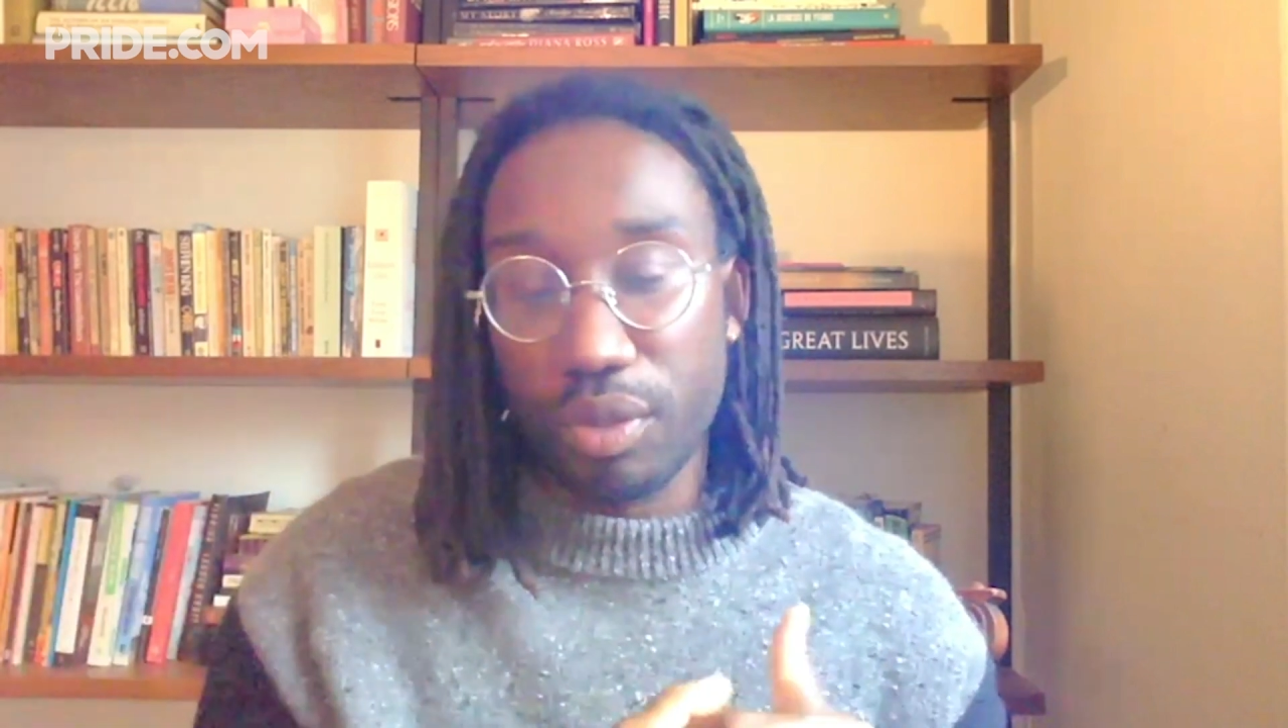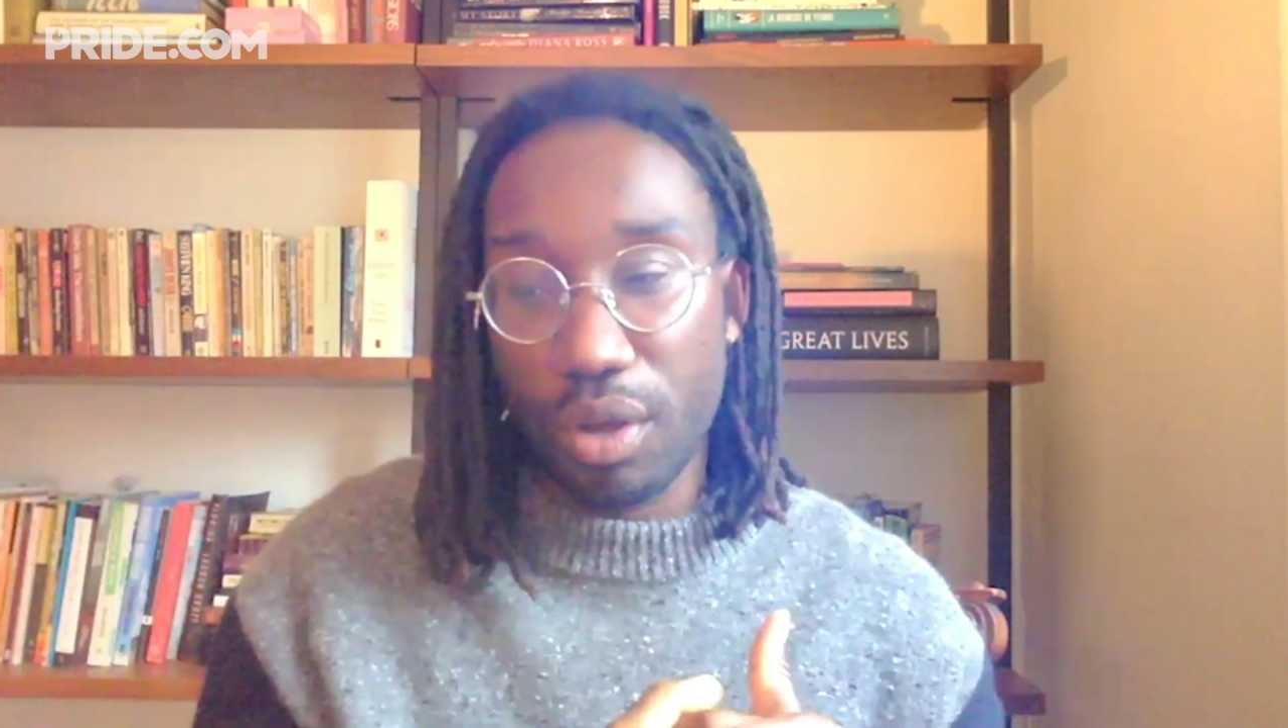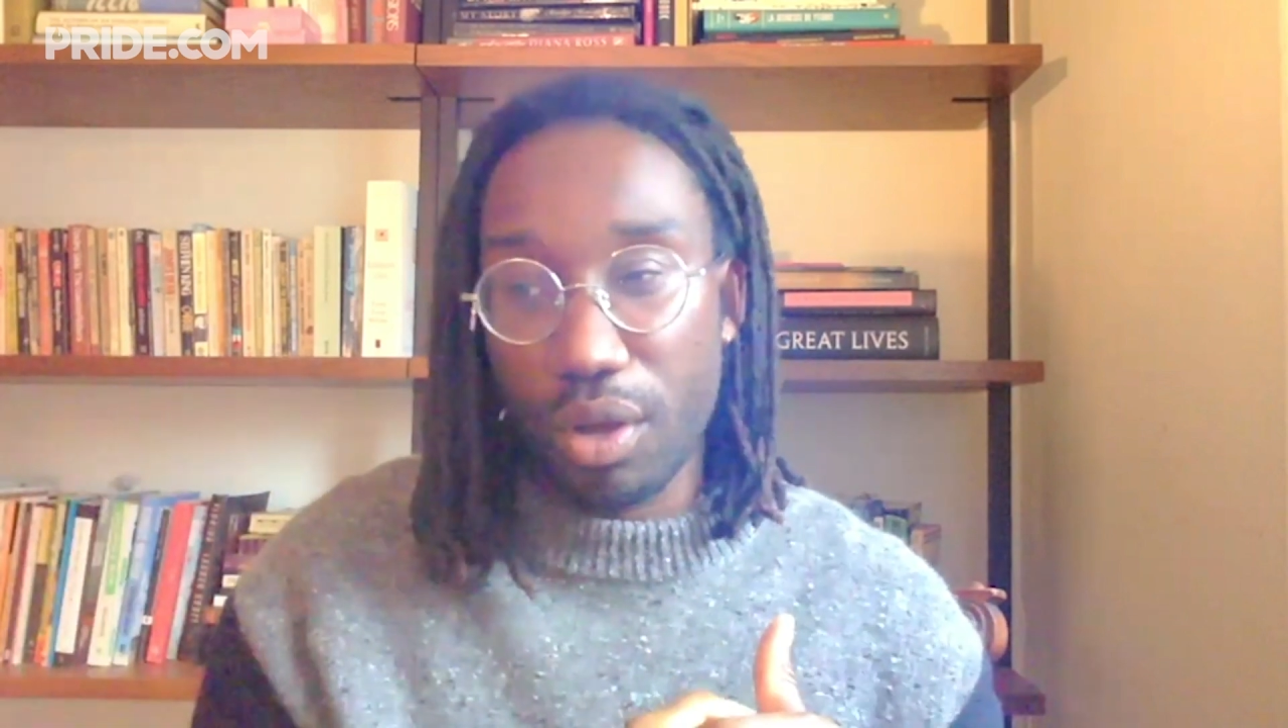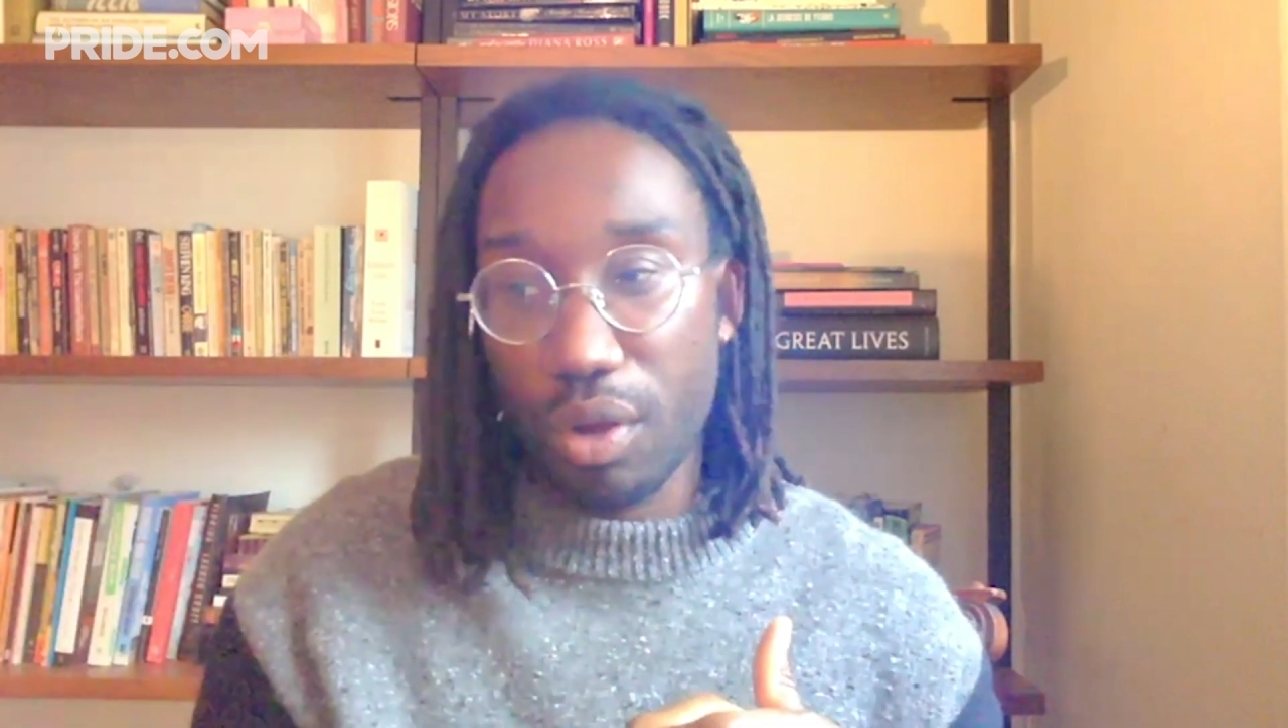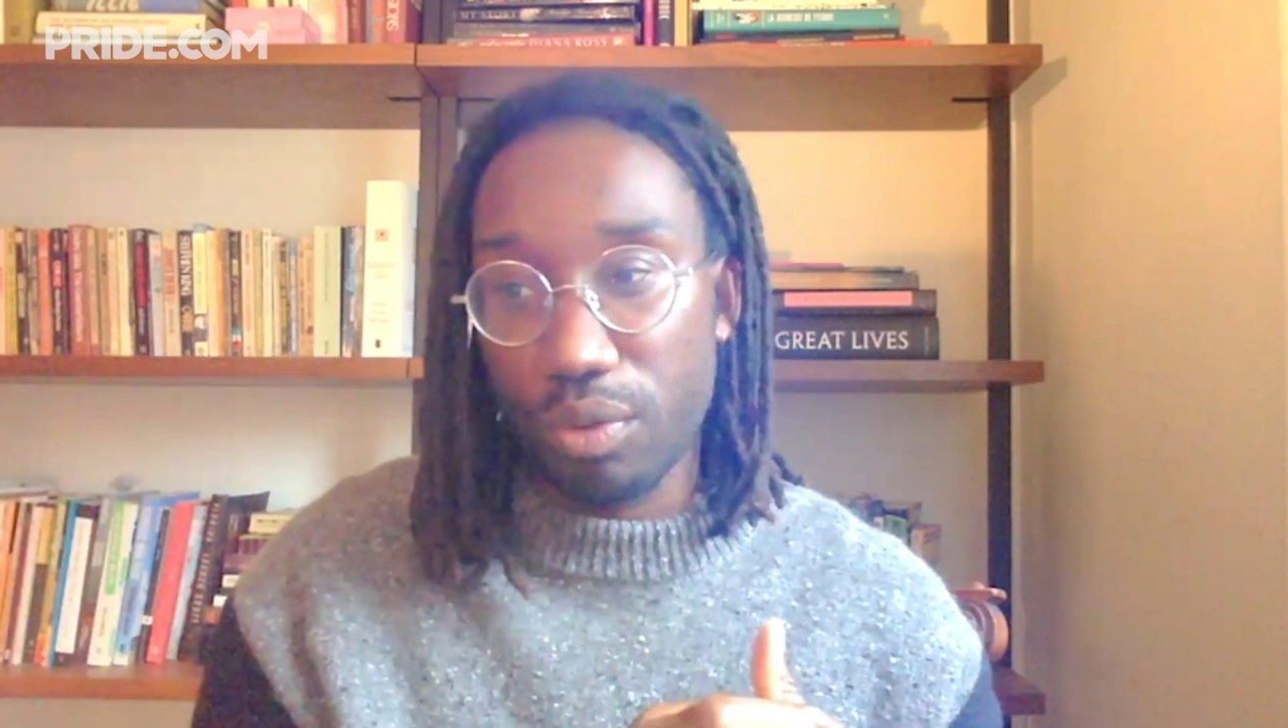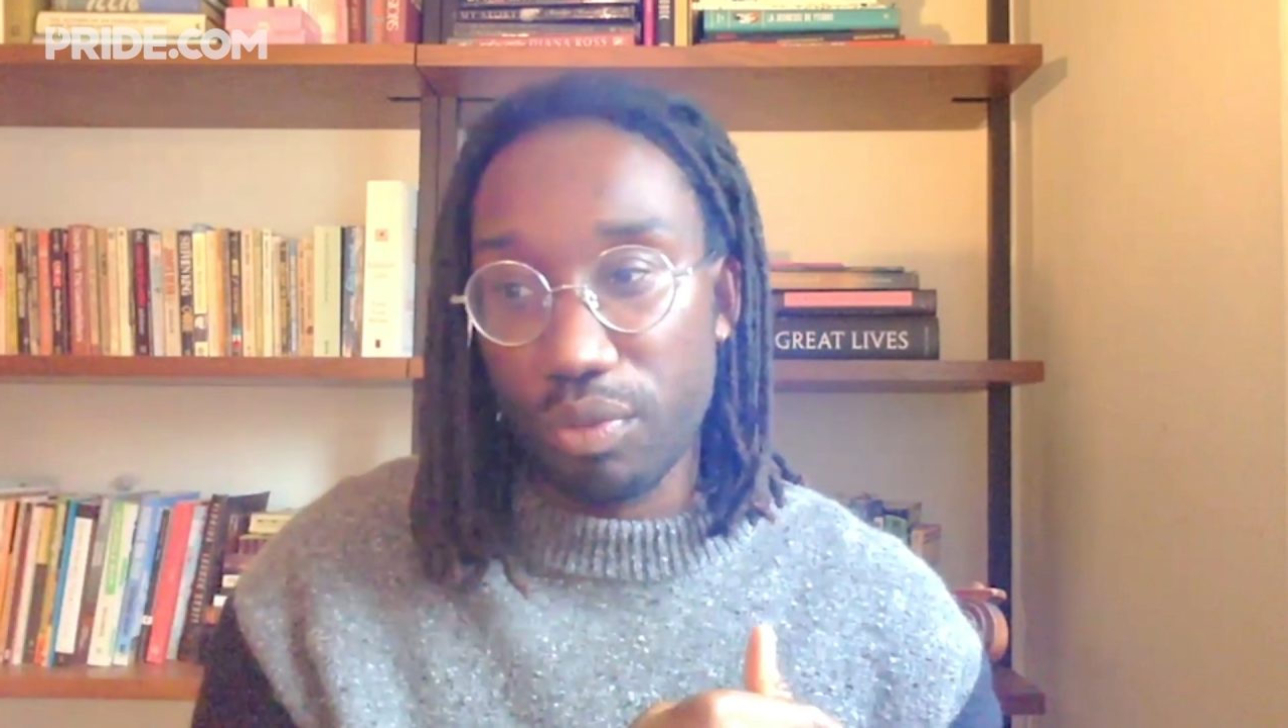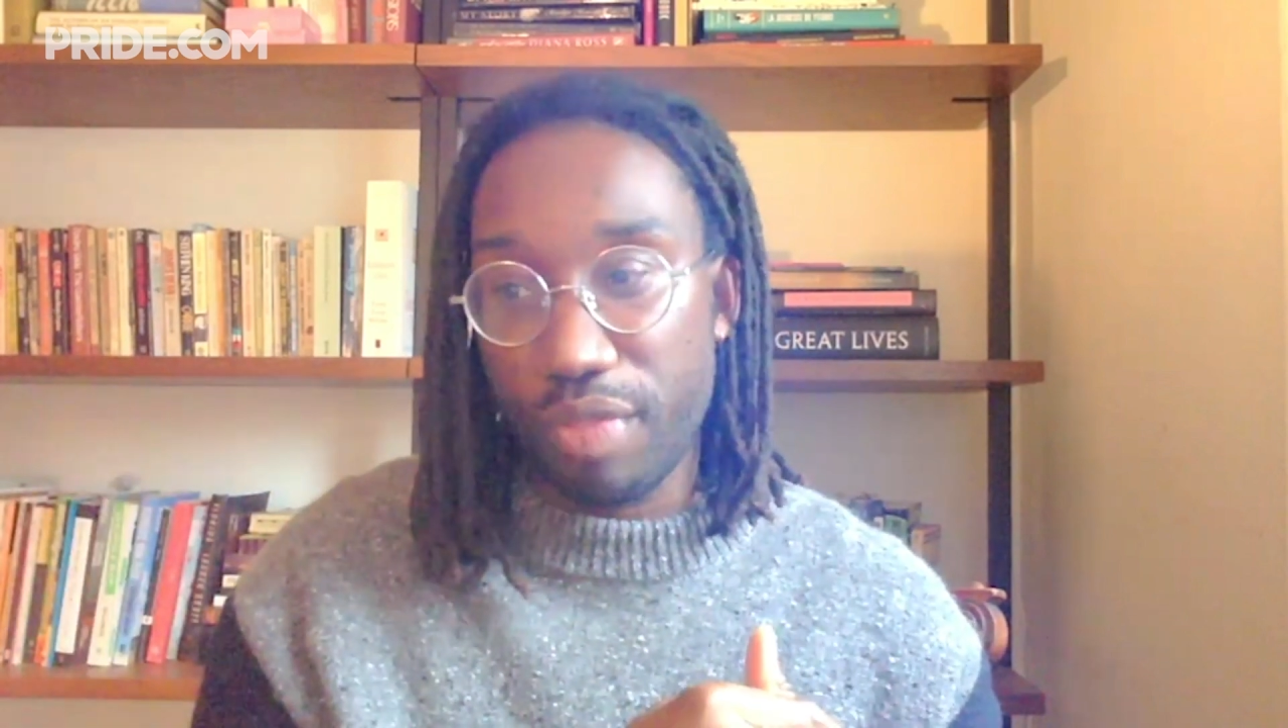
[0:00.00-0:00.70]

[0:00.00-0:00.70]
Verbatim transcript: the whole